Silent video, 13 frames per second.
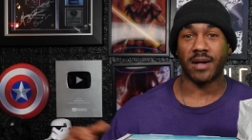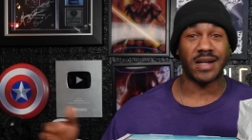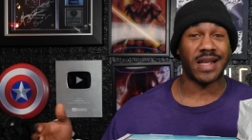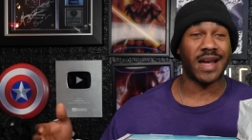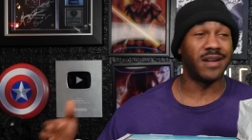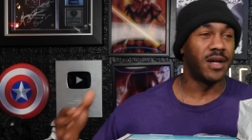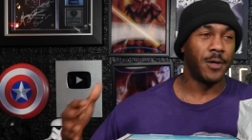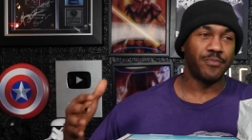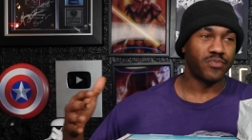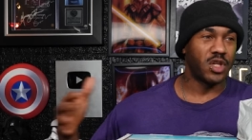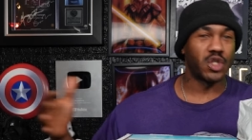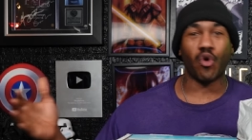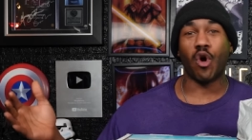Again,
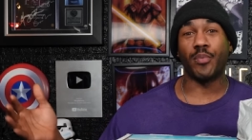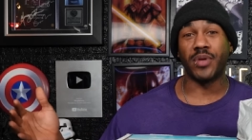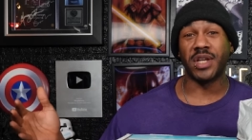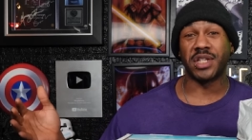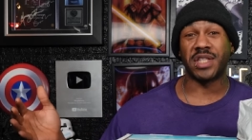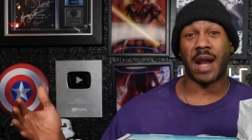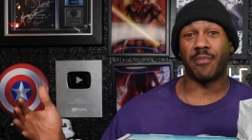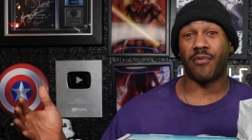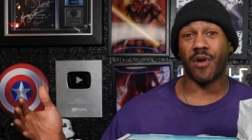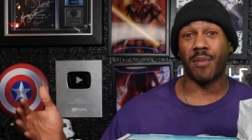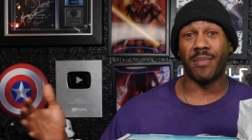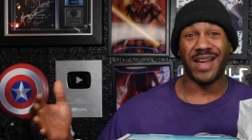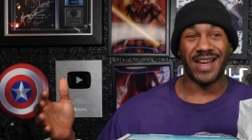these are all places that I'm
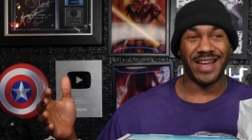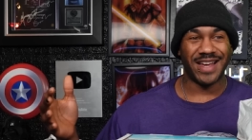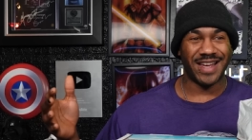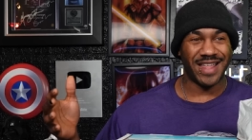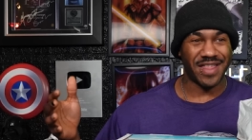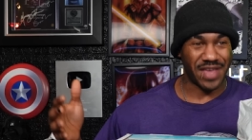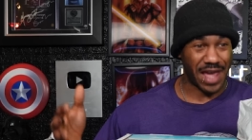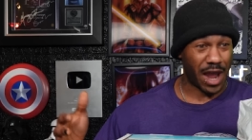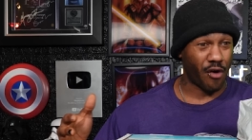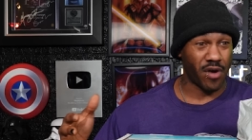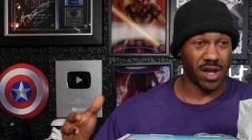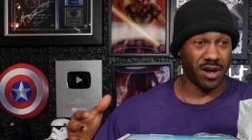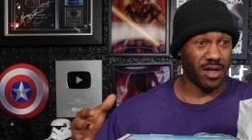from the
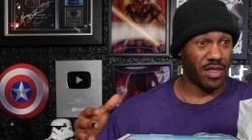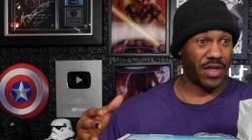area.